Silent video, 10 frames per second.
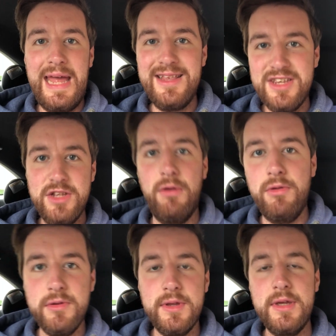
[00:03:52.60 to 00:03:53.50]

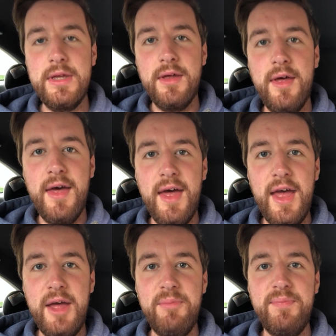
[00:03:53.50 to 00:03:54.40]
installed.
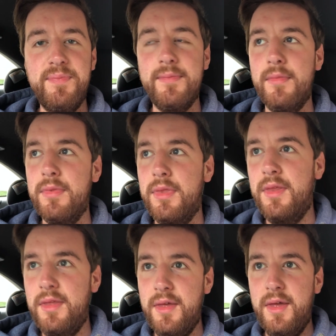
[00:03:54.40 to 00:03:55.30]
I'm
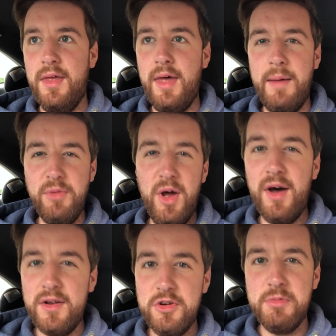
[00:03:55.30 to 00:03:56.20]

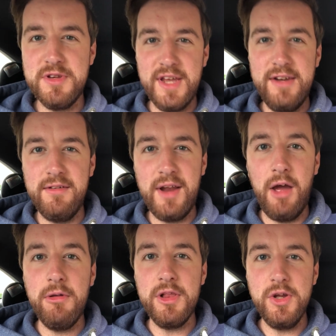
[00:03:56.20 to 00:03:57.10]
not 100% on
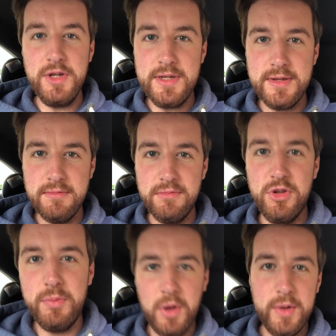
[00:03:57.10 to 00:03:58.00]
how it looks,
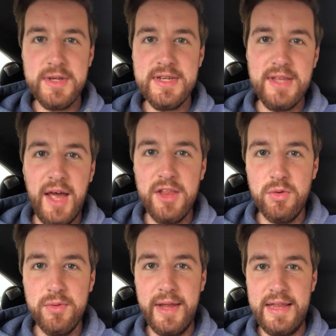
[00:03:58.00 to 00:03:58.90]
to be honest. I
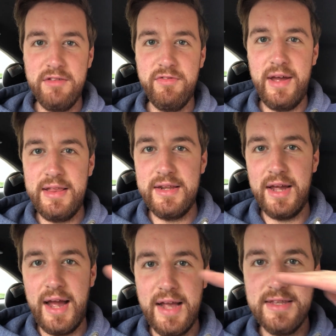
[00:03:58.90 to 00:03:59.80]
don't like the fact that
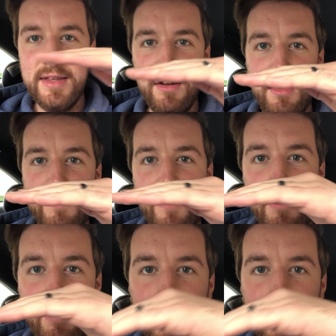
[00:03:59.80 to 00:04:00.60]
it has to curve up